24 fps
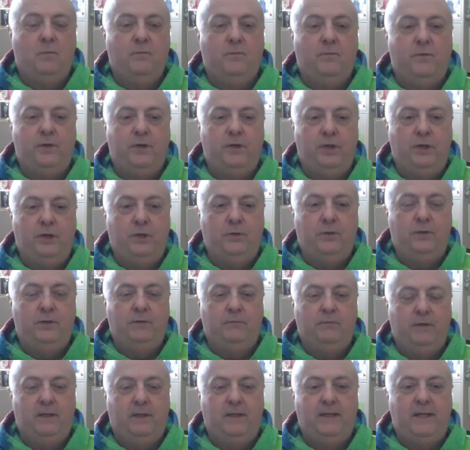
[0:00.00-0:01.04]
for you to
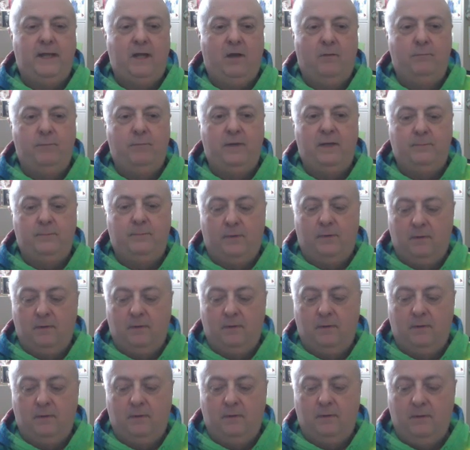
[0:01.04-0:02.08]
really help people.
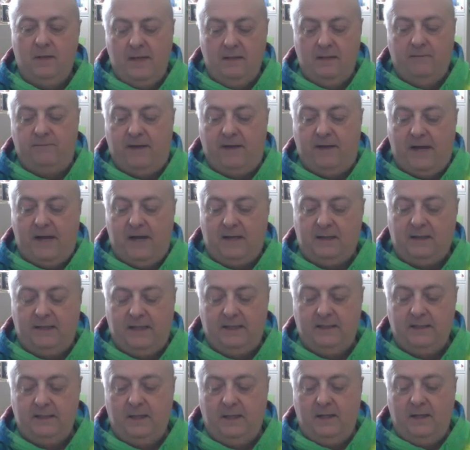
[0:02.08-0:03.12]
And the
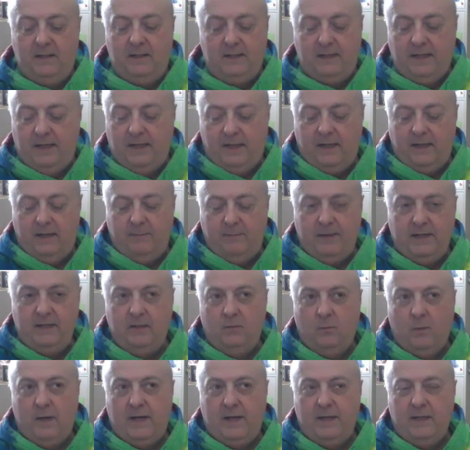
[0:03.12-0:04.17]
fact that, yeah, I
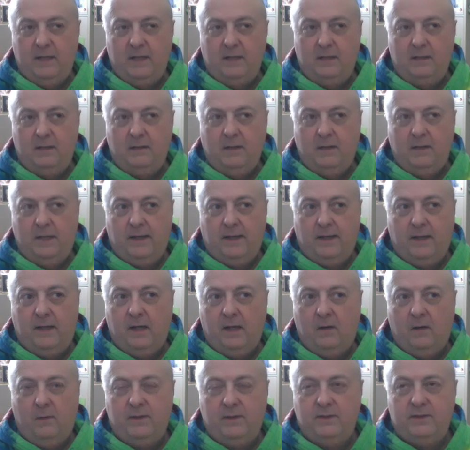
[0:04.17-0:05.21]
mean, the way that
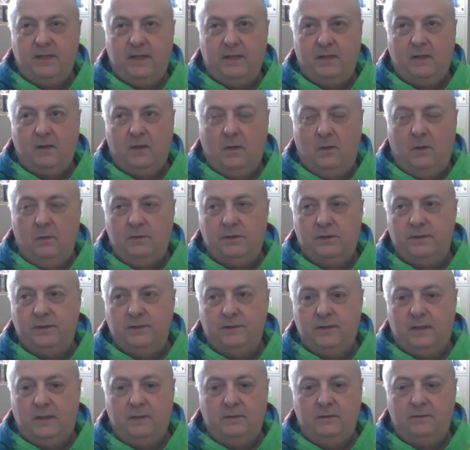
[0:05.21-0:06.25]
I always say to
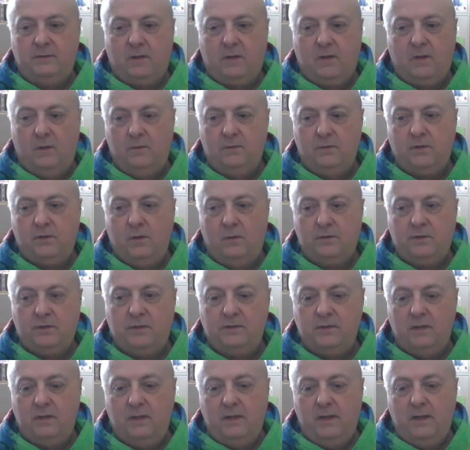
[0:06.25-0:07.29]
coaches, I used to coach
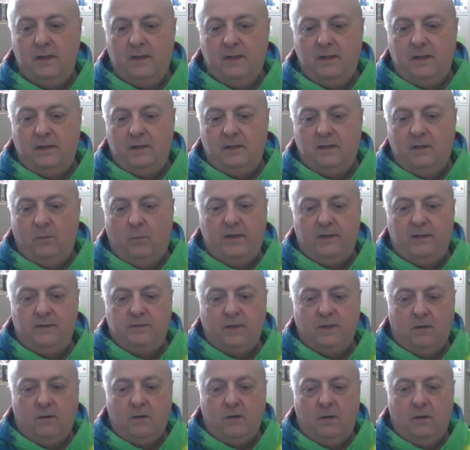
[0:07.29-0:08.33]
coaches, the way you
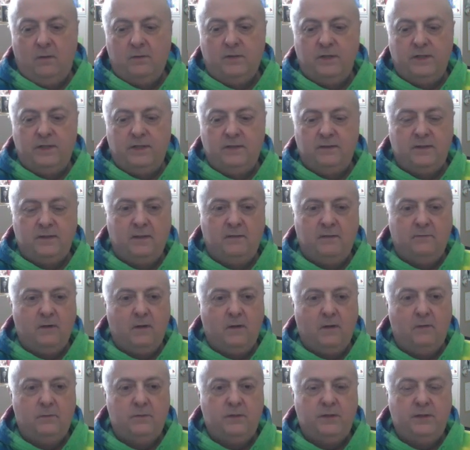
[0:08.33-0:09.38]
sell coaching is to give
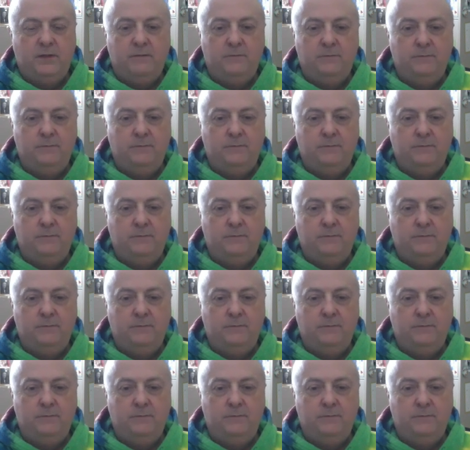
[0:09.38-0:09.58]
coaching.